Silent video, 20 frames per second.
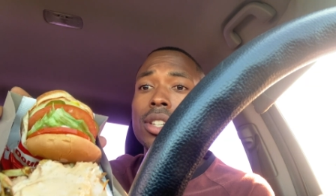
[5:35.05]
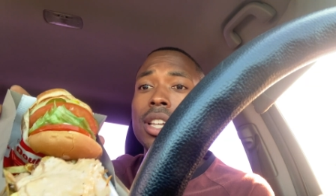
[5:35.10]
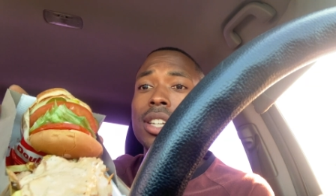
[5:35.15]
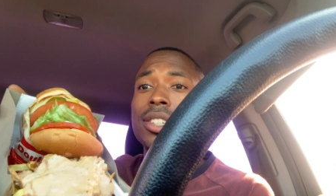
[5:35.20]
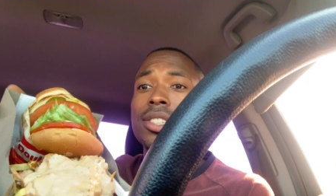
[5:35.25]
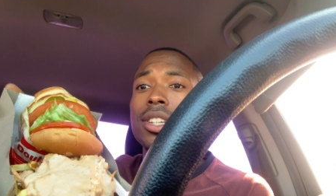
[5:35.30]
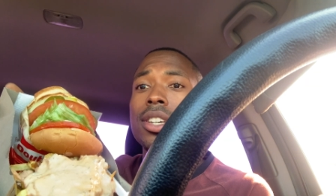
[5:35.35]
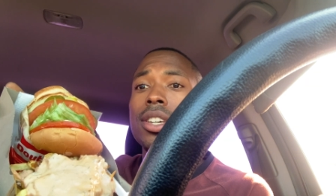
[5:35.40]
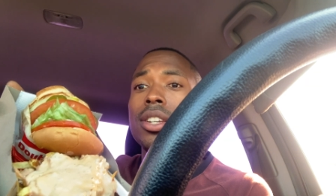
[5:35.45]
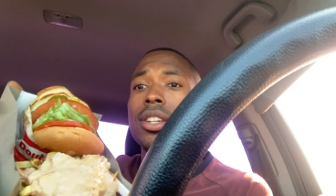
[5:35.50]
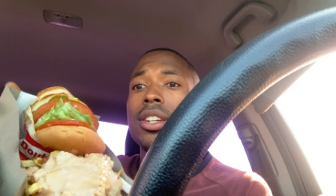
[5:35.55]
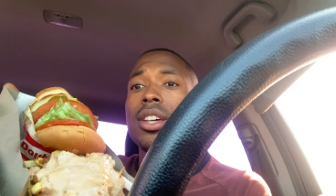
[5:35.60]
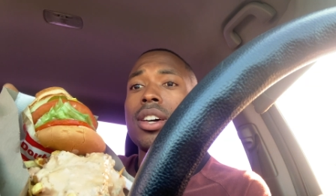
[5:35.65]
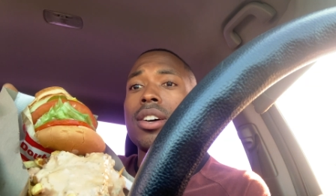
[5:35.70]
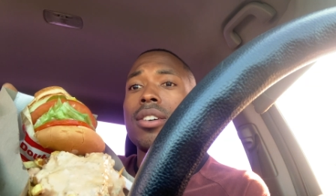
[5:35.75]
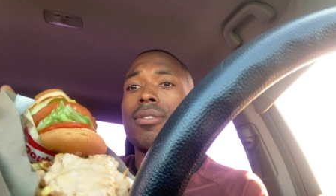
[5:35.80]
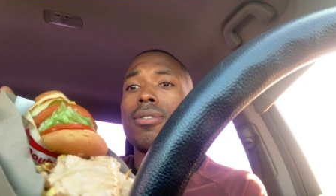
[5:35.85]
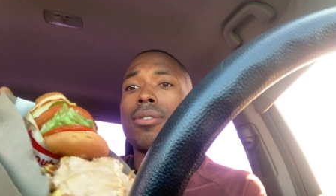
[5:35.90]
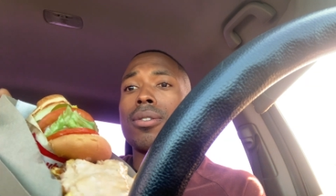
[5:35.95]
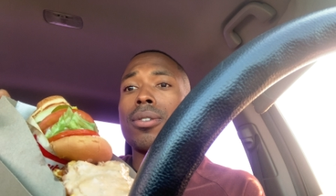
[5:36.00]
That's
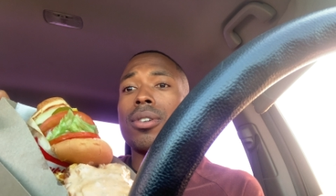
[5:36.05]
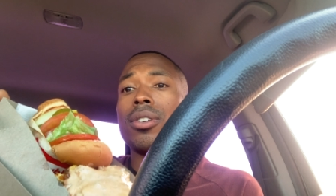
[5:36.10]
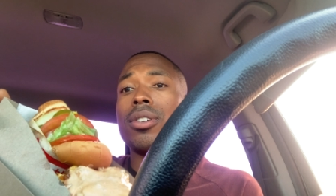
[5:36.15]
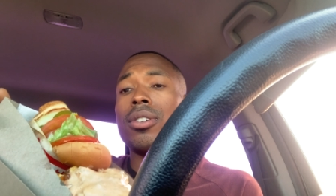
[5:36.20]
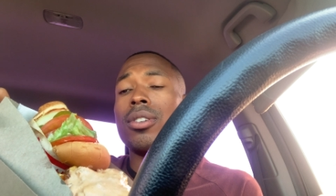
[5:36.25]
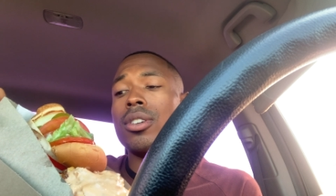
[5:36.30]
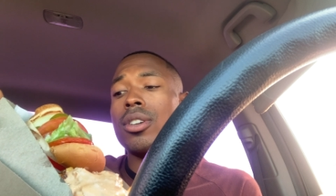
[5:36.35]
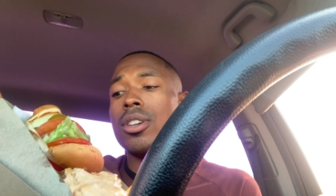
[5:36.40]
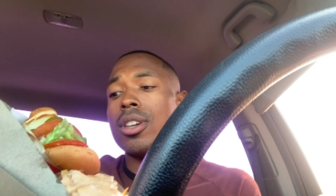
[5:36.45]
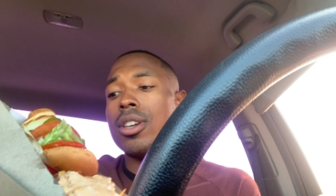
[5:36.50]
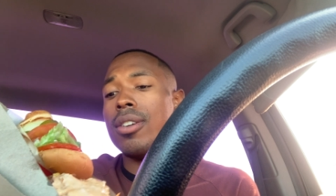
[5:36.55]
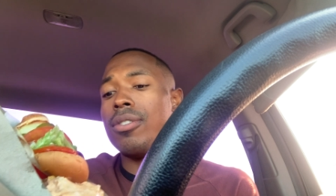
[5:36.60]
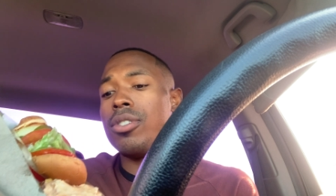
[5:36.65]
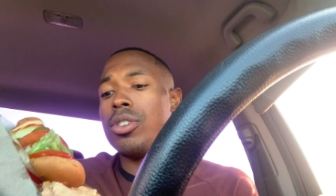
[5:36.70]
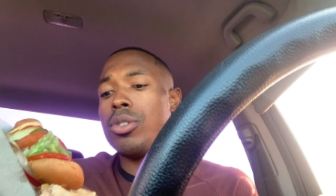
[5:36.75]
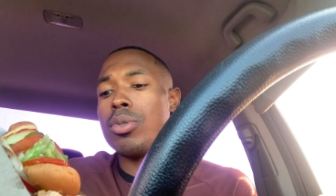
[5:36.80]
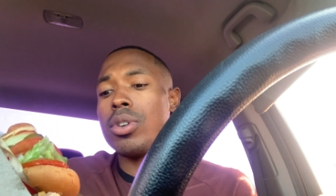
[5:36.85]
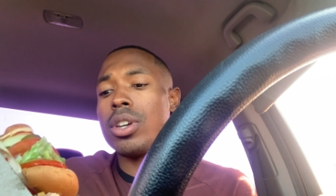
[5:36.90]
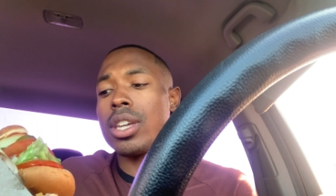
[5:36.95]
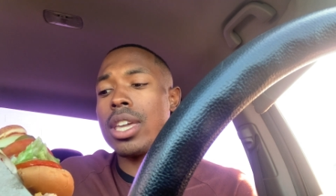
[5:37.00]
In-N-Out for you. If
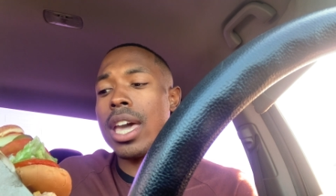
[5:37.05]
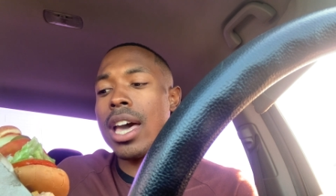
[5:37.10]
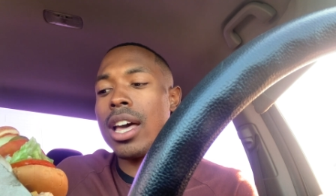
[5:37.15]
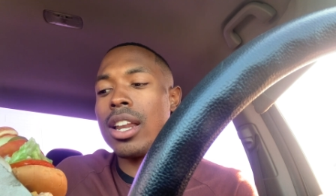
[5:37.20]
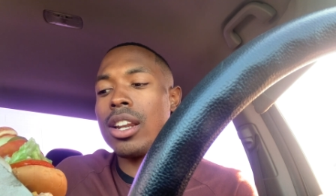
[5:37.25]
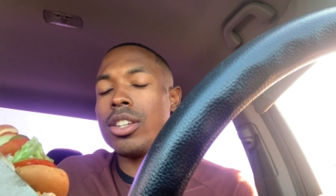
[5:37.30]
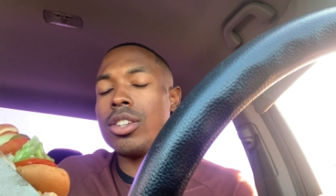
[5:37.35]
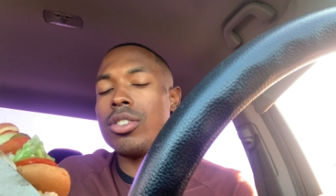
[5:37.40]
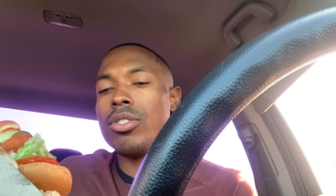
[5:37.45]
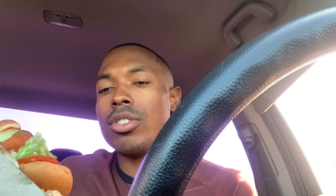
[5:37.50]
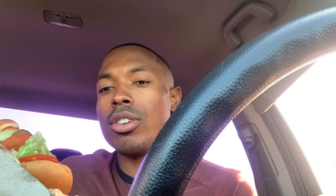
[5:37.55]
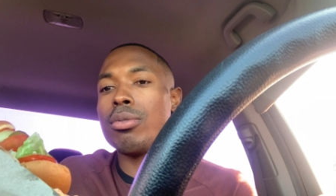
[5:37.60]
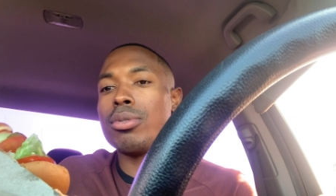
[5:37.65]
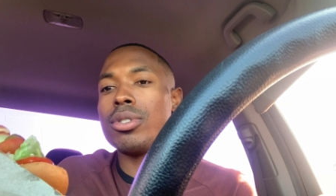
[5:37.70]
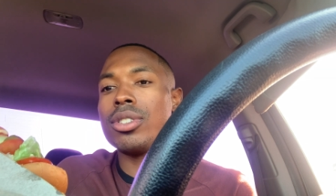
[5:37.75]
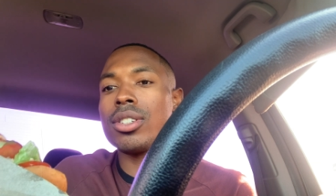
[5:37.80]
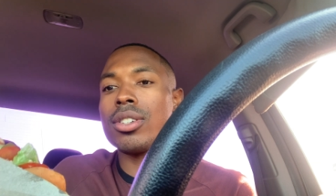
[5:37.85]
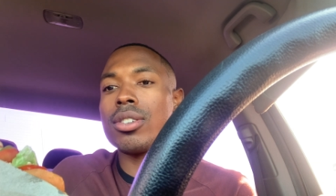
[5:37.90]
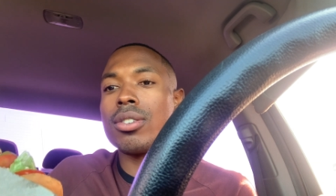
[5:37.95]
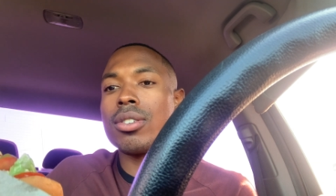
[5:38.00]
you in Cali, you know
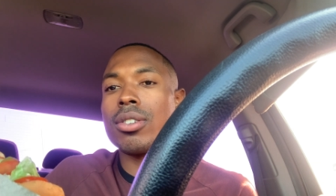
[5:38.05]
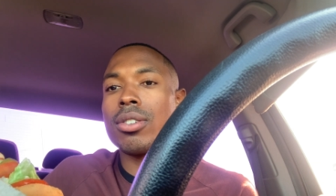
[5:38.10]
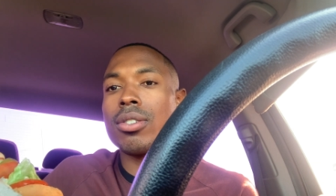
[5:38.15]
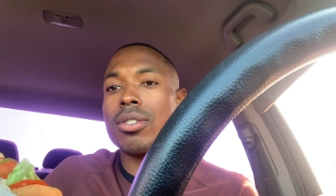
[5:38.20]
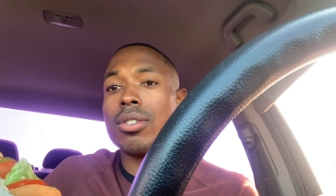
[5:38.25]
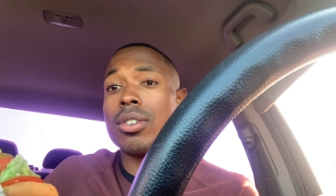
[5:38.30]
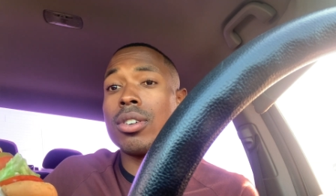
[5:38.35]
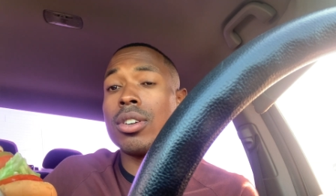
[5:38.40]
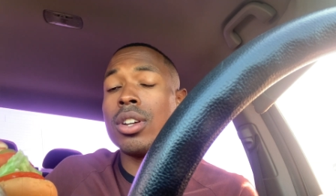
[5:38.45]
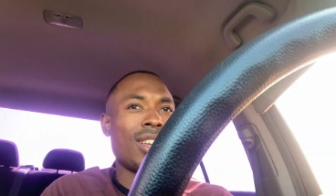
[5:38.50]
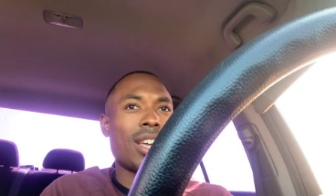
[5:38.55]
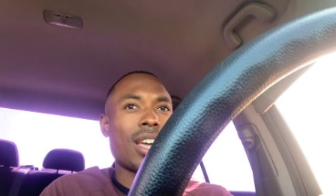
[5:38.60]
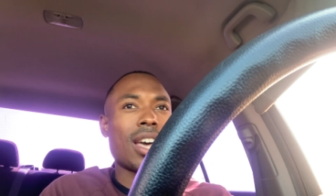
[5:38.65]
what's going on.